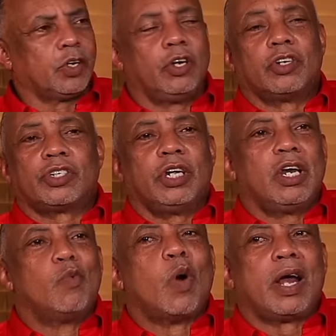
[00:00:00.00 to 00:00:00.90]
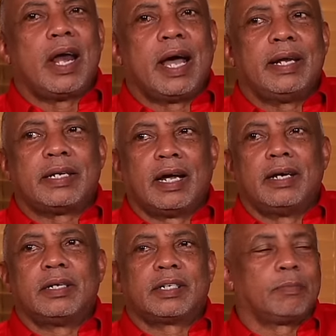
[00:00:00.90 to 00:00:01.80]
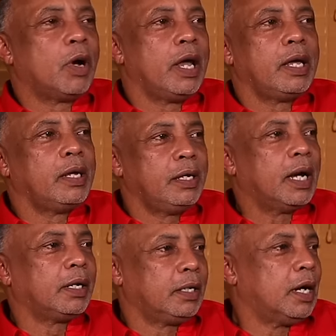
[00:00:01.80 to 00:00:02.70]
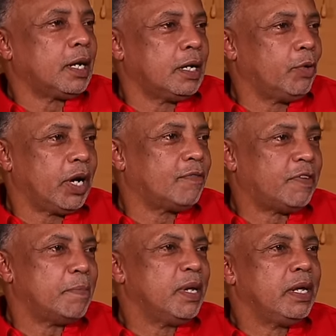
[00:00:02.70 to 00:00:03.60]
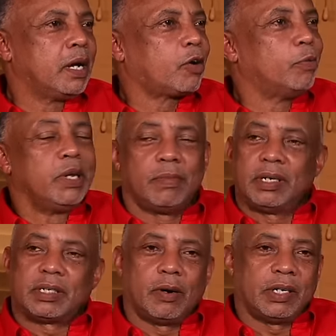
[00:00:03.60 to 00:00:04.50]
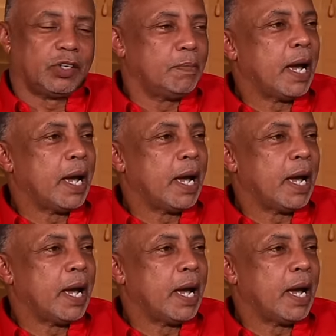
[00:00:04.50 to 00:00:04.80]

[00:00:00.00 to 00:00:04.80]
So he just did the one night and said why he had gotten, whether family or commitments, I would say,